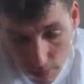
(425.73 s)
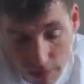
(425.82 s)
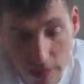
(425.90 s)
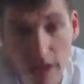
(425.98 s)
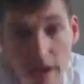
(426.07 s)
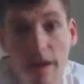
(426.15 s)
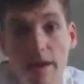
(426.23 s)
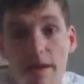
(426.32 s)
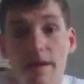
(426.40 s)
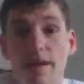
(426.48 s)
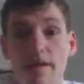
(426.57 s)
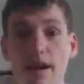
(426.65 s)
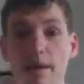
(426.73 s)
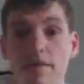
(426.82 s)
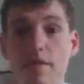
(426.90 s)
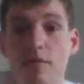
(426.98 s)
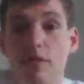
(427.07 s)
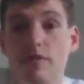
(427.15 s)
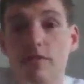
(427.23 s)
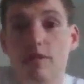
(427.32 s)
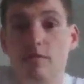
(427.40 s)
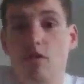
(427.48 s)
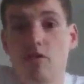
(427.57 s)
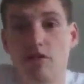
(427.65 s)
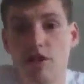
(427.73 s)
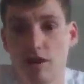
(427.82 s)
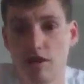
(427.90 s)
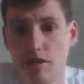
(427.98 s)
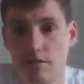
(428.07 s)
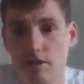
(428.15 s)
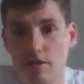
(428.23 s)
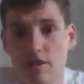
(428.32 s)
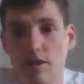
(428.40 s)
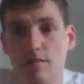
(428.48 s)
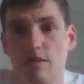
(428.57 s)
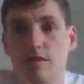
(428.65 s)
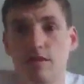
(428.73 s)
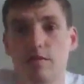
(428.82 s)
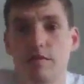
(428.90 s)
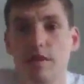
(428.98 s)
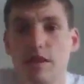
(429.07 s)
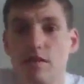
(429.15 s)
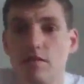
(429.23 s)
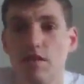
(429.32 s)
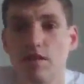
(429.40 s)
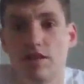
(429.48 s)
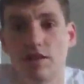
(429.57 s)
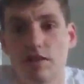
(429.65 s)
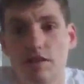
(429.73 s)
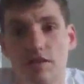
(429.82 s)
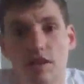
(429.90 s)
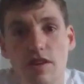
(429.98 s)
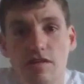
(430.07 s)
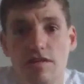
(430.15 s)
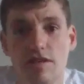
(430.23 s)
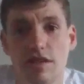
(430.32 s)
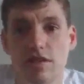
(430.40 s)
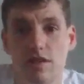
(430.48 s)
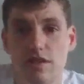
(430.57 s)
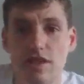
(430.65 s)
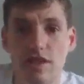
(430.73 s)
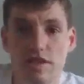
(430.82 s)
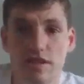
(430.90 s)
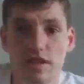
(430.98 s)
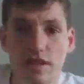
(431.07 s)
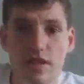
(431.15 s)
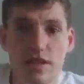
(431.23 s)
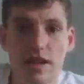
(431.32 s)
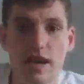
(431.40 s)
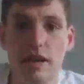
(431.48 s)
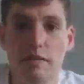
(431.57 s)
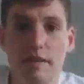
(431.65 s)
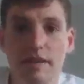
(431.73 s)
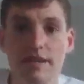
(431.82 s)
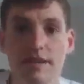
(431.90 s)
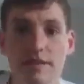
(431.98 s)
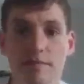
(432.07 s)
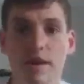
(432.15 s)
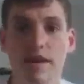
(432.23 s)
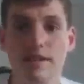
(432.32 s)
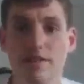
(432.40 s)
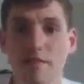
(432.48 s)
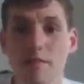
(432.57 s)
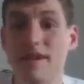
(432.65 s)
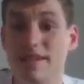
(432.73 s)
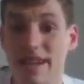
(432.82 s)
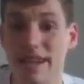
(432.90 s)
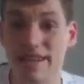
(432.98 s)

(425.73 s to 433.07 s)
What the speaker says: yeah, if you're wondering what shirt I'm using the Russian hosting shirt. It is massive on me. It is an